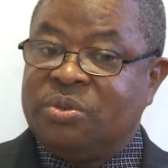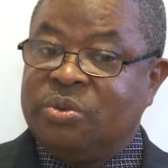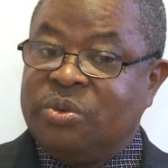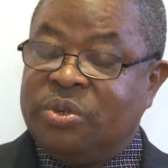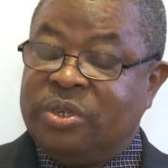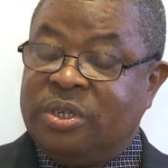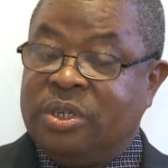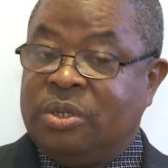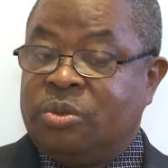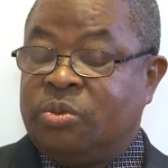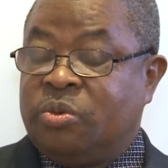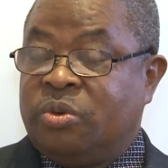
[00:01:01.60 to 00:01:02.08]

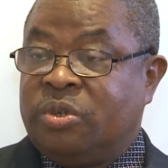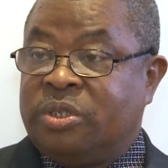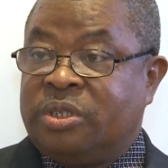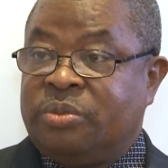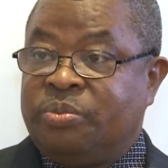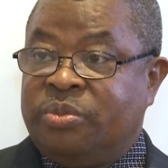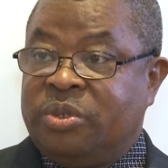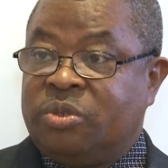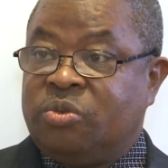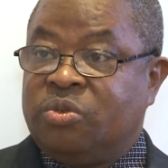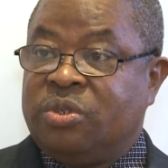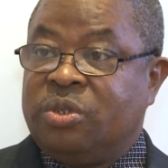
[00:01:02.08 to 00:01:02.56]
it was
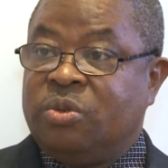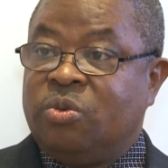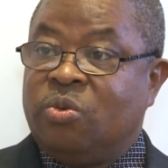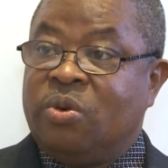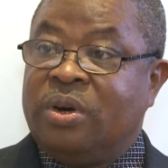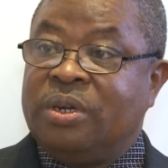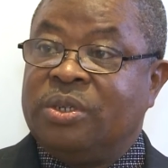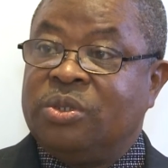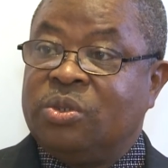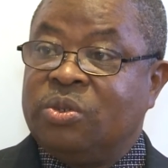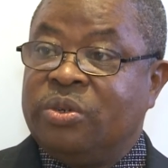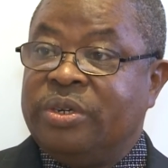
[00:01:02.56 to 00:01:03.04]
between
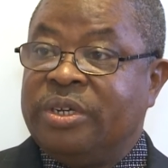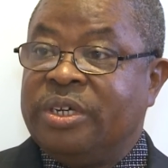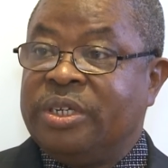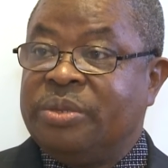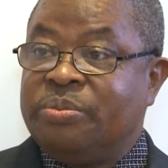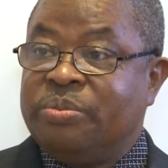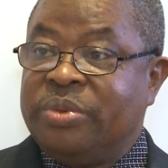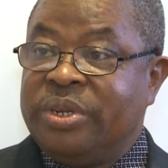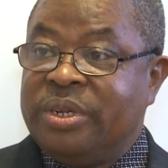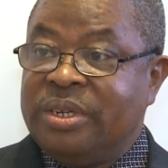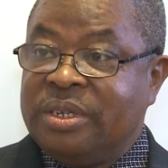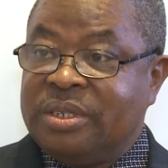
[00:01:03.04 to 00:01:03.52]
one to
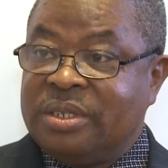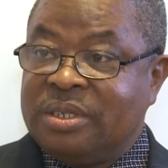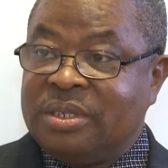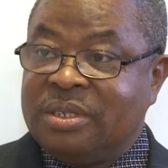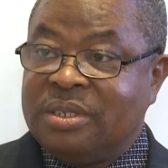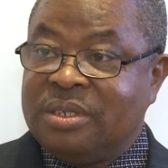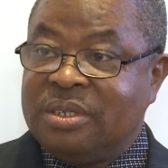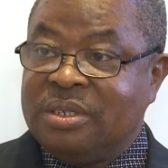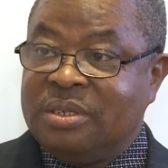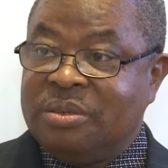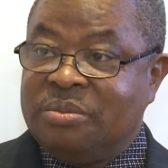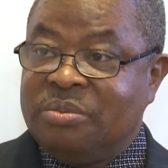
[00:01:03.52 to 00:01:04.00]
eight
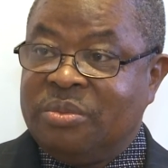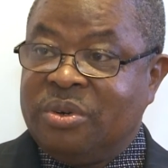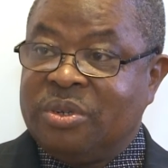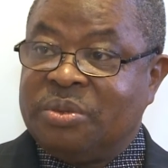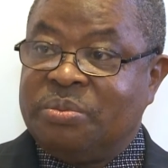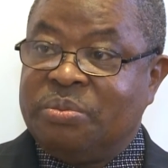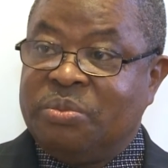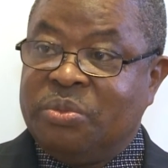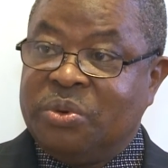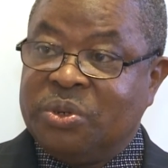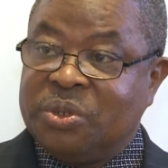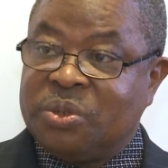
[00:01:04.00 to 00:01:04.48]
minutes,
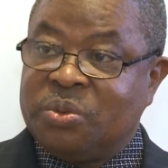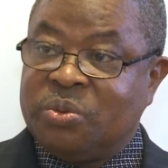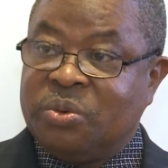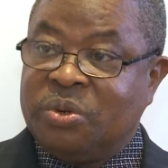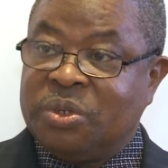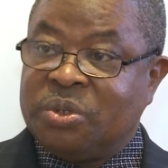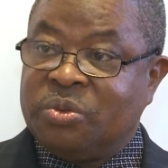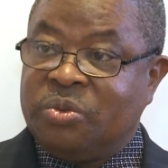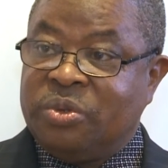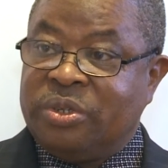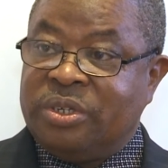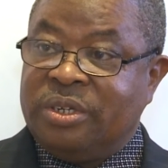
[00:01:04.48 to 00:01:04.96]
but most
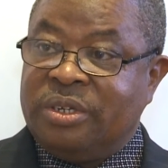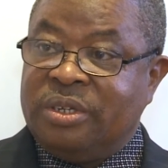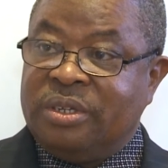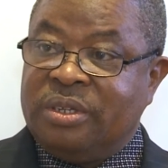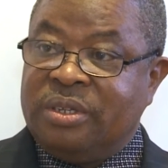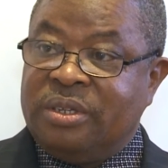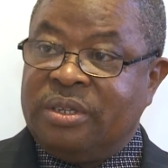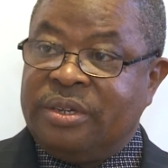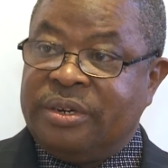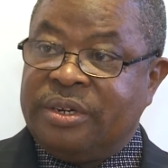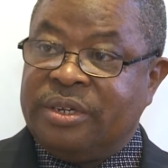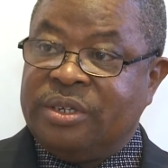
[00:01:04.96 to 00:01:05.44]
was
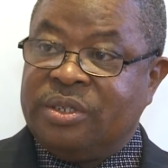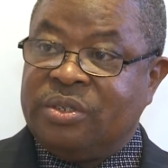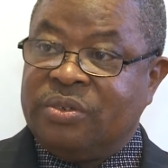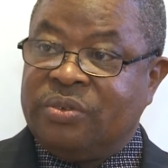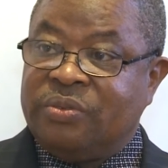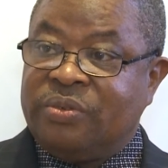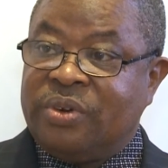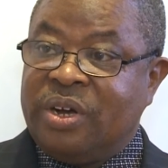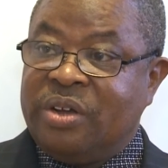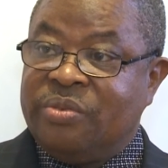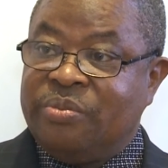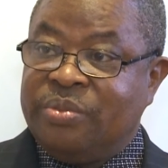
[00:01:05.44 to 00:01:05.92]
within three to
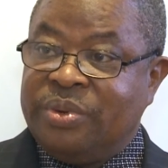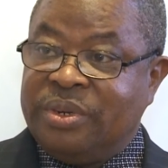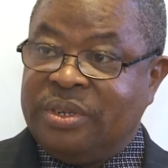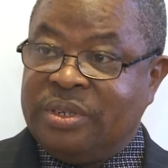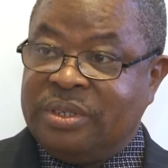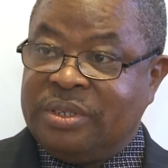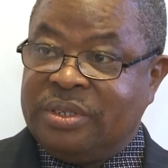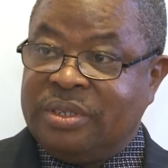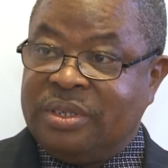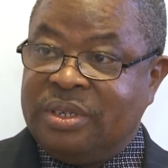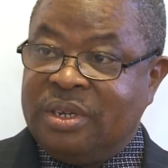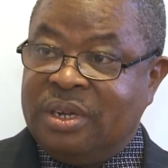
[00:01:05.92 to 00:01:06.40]
five
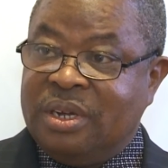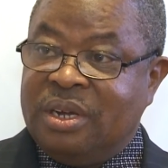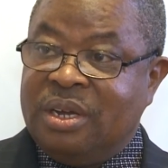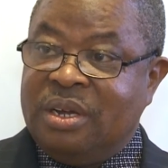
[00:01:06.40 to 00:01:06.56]
minutes.